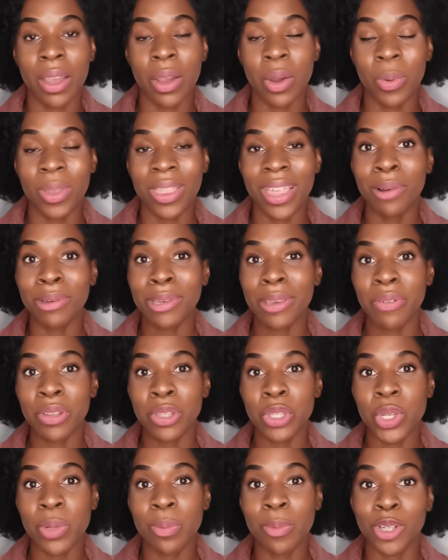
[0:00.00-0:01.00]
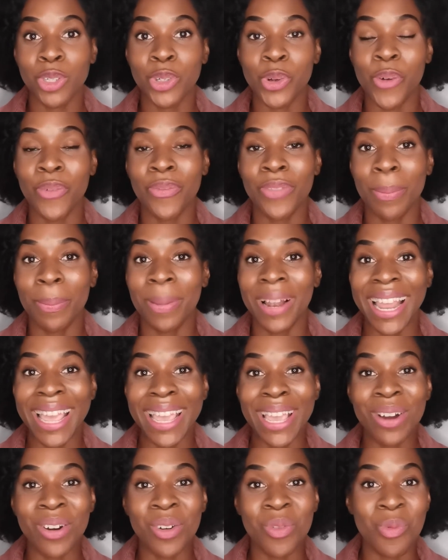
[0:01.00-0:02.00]
Without giving too much of the play
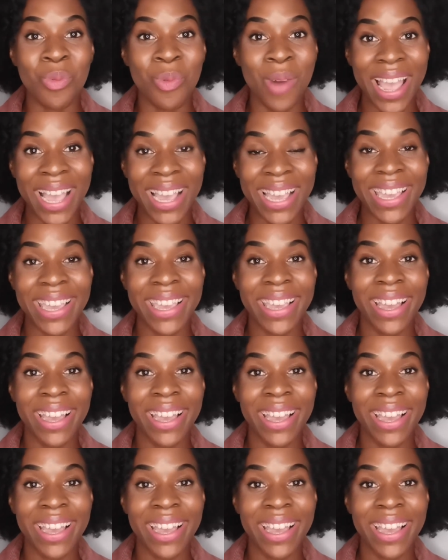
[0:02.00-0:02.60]
away,